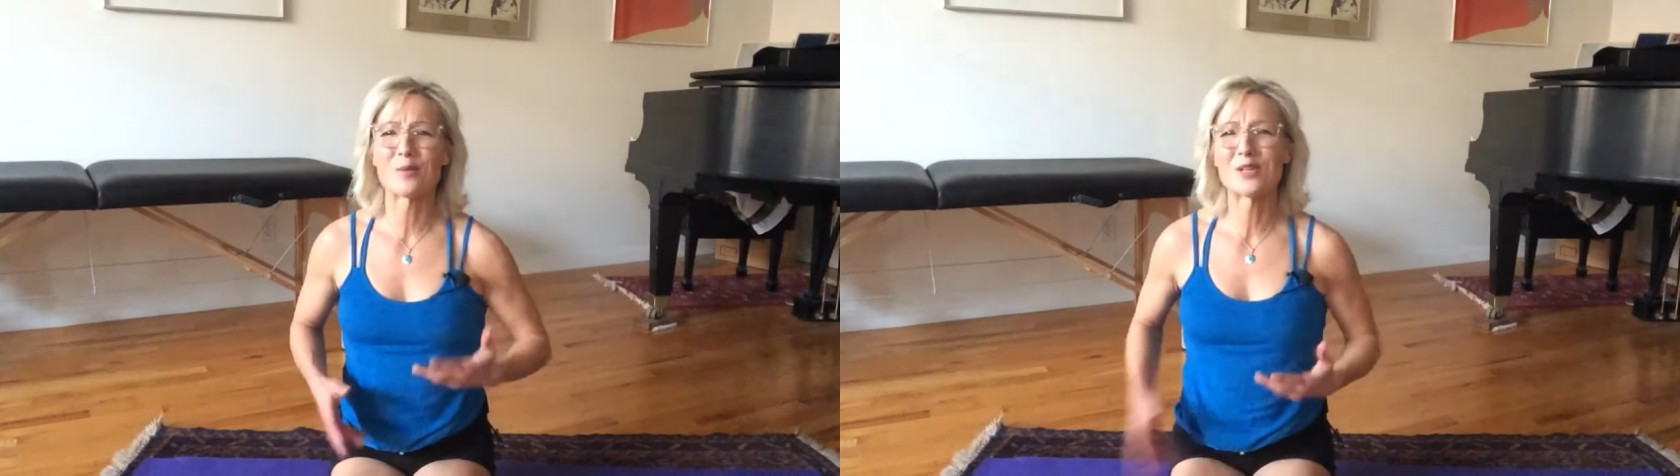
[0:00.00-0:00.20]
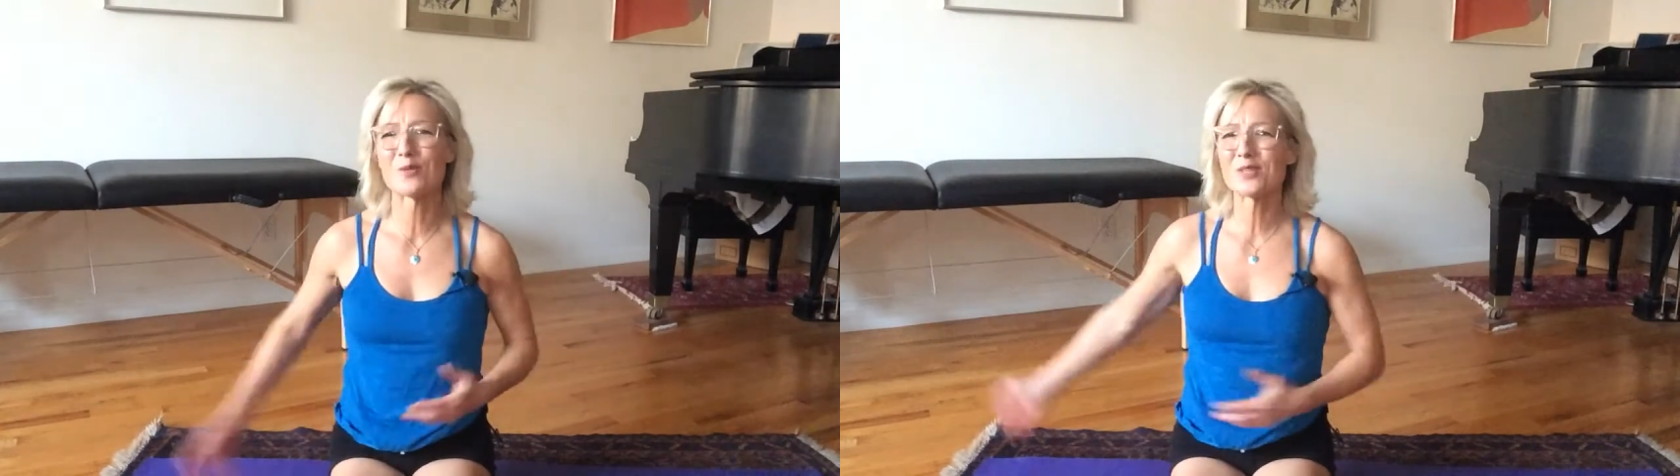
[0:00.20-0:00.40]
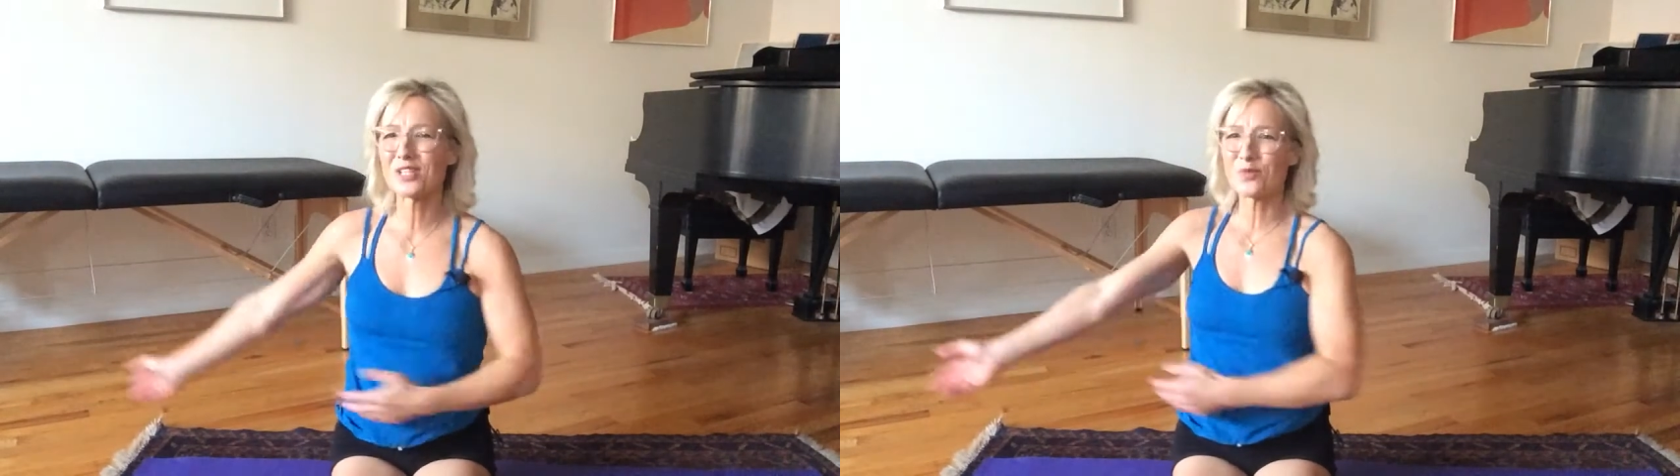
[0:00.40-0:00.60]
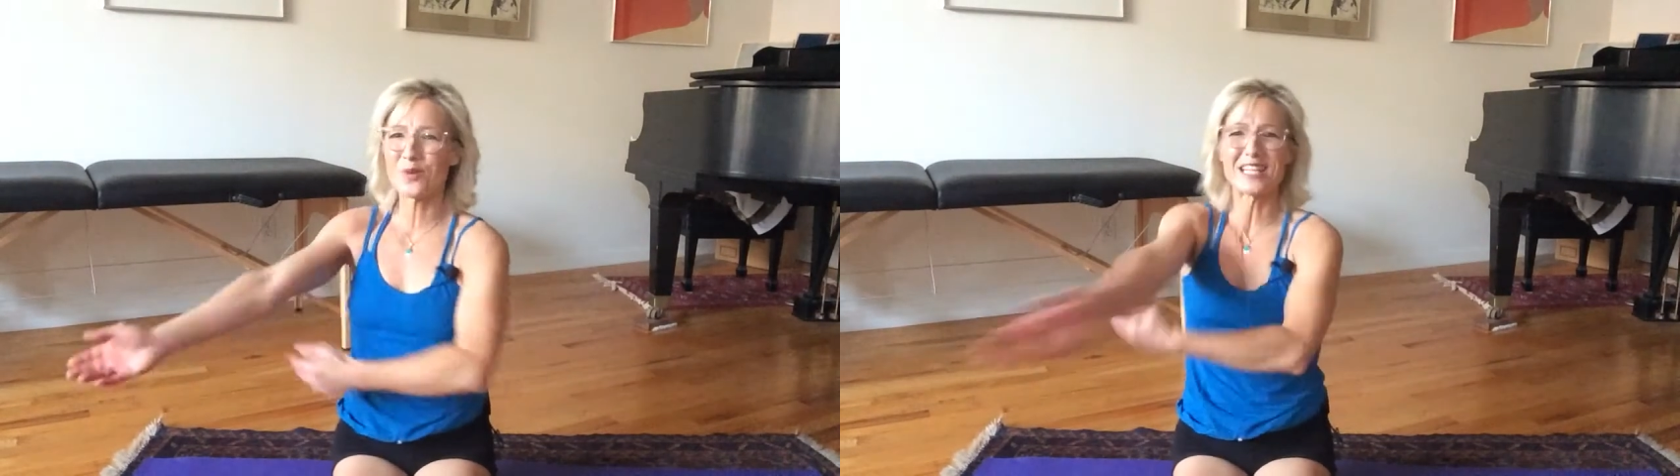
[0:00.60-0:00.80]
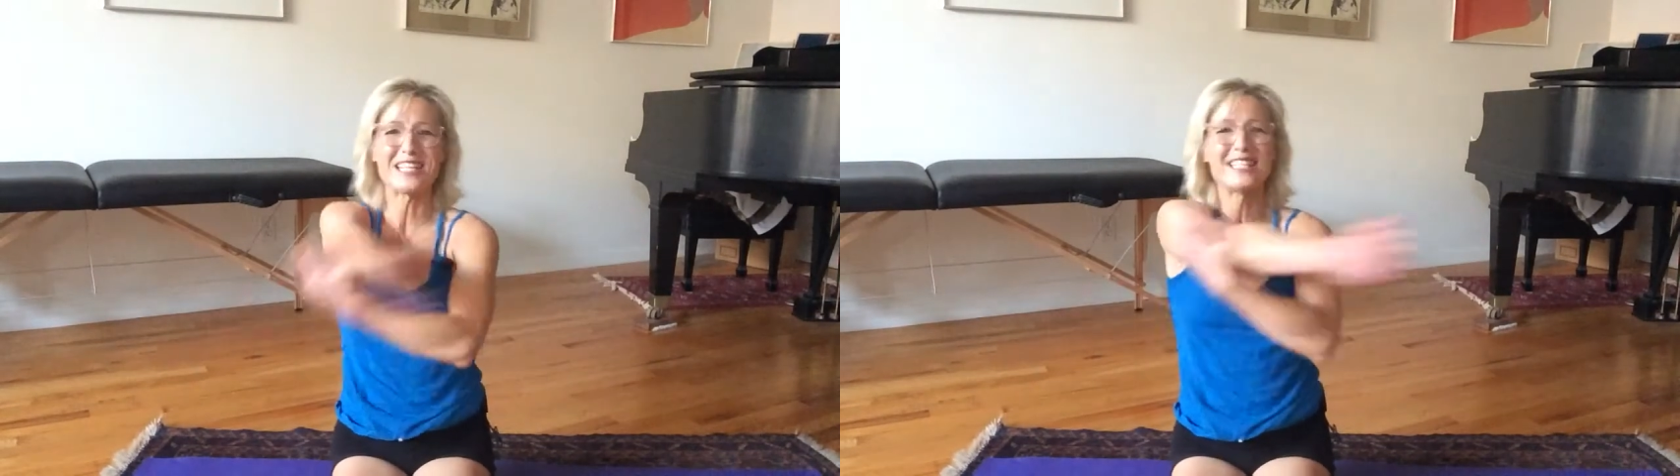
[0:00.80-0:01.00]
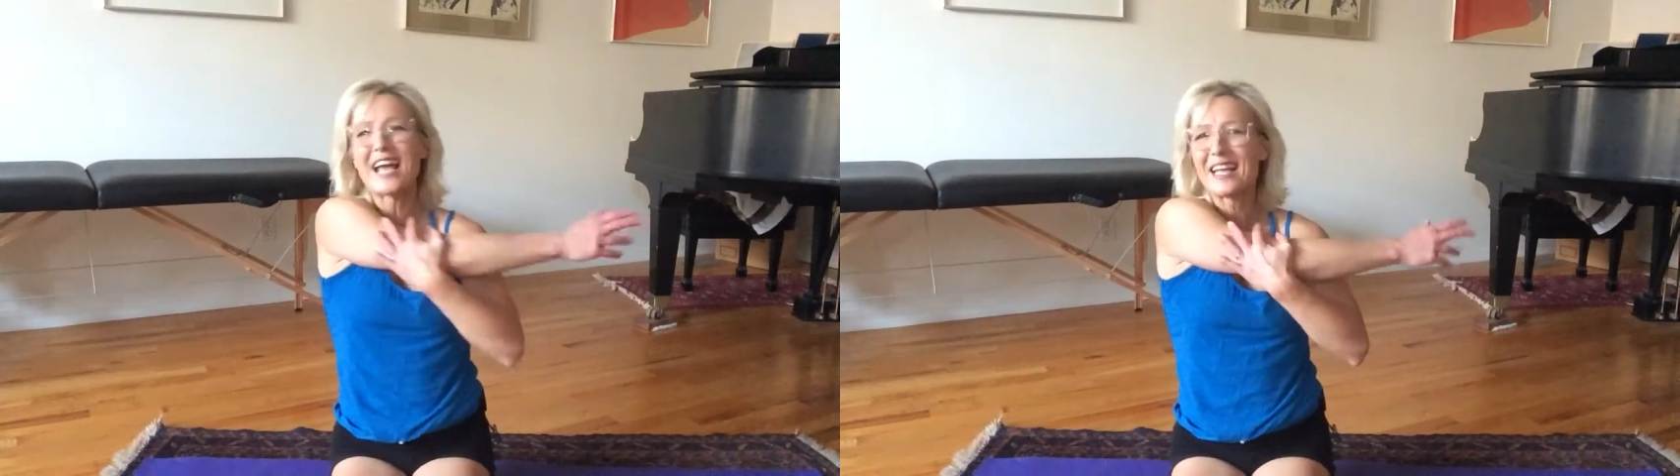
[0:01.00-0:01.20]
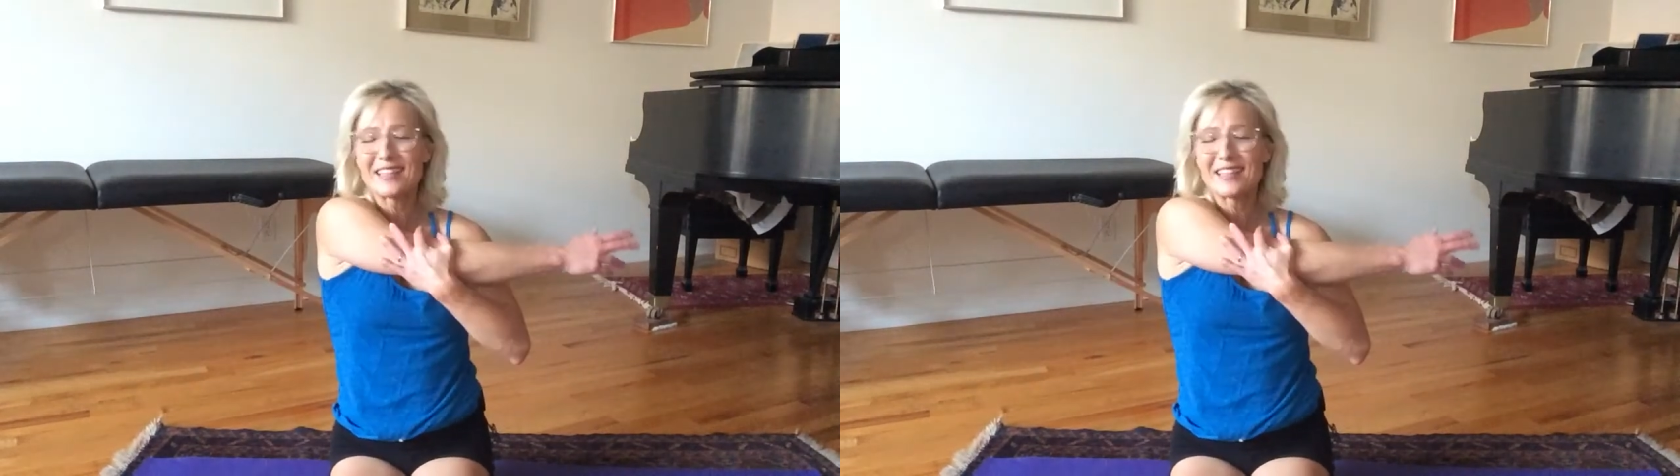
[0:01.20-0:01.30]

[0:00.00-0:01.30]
we don't just want to yank.